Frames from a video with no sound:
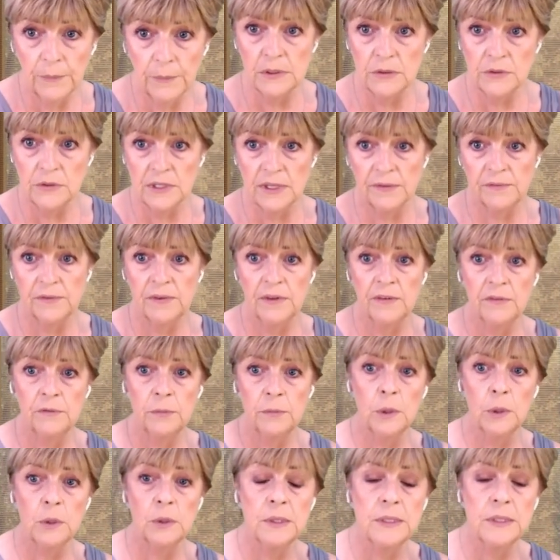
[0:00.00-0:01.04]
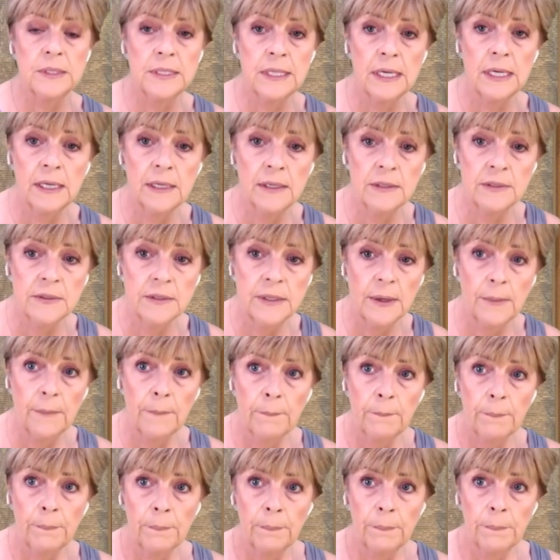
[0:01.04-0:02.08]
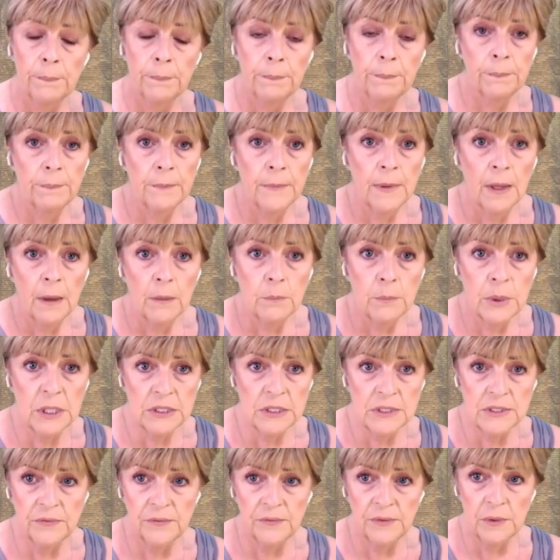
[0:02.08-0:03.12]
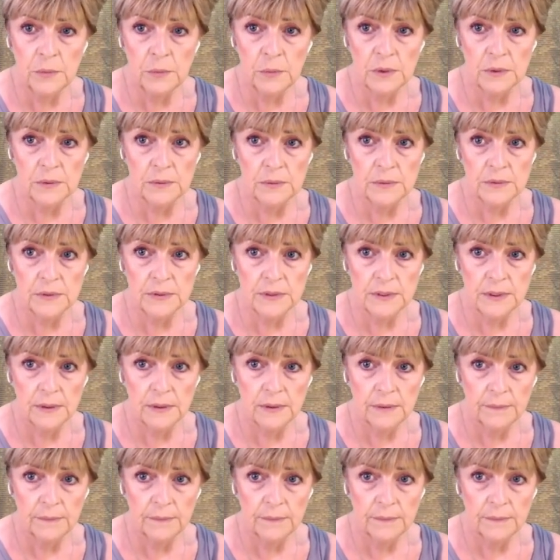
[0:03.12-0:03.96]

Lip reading: the Seven of Wands is perseverance.